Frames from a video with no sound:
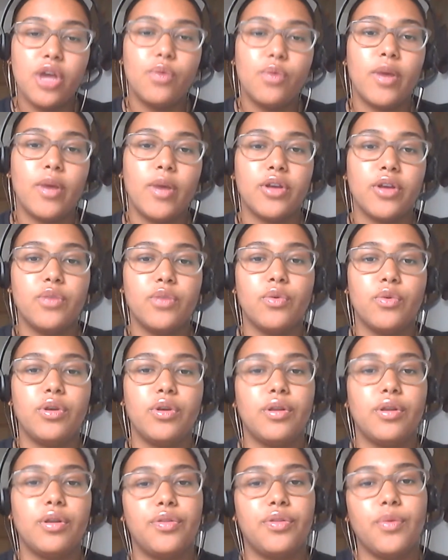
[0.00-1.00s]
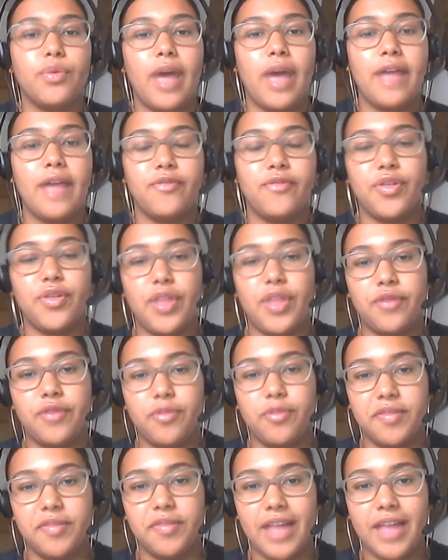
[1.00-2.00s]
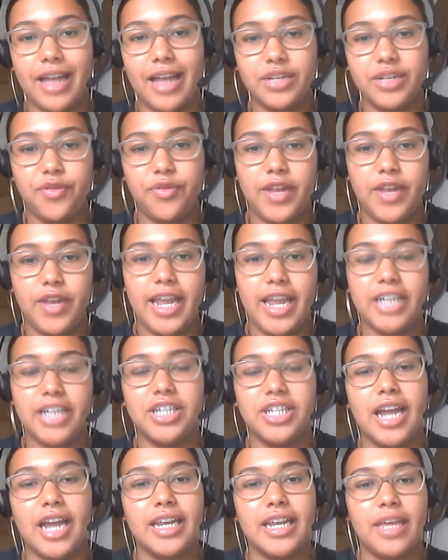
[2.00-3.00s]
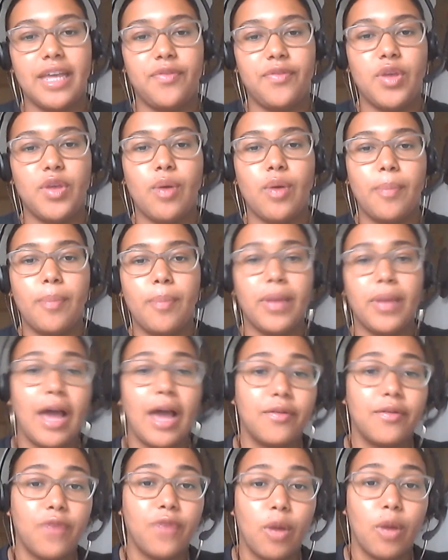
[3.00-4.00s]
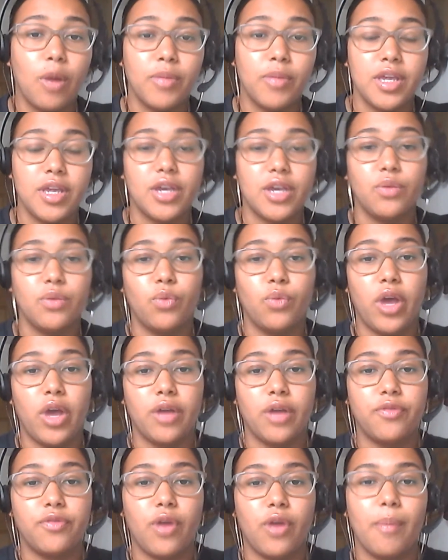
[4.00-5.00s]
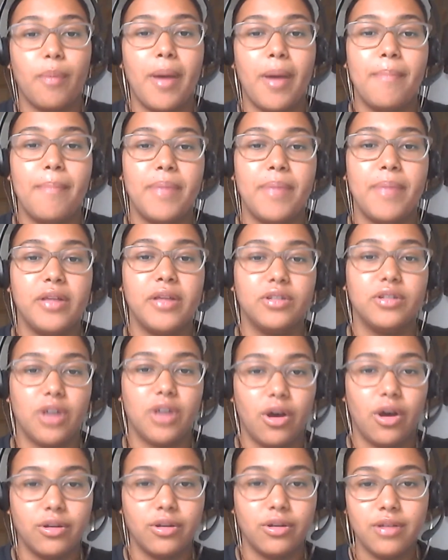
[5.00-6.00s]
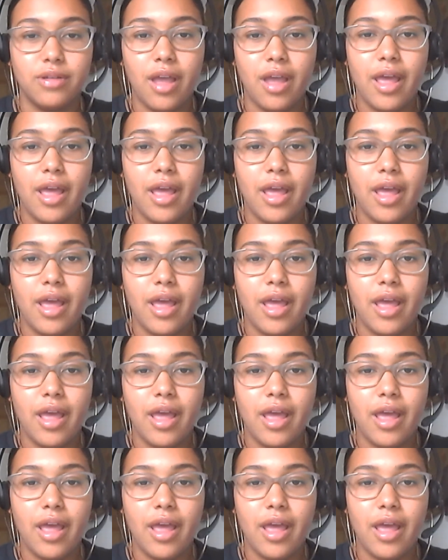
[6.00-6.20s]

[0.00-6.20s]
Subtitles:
We're going to run through everything from start to finish and give you a platform that you can work from and build on.